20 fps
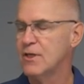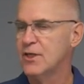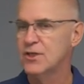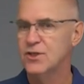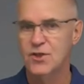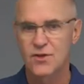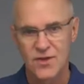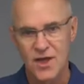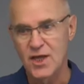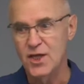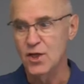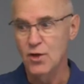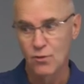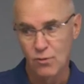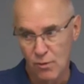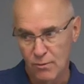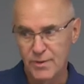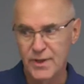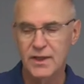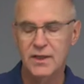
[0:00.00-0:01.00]
so that you
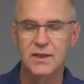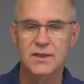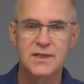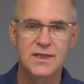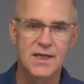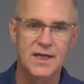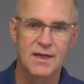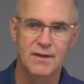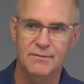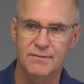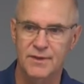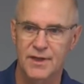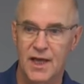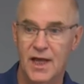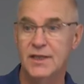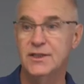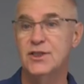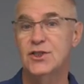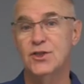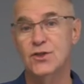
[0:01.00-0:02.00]
will be condemned,
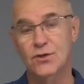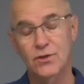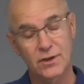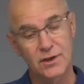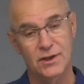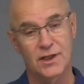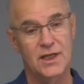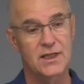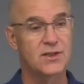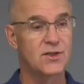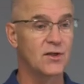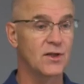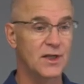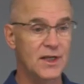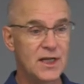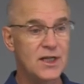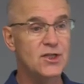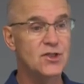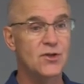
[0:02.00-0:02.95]
and certainly to lead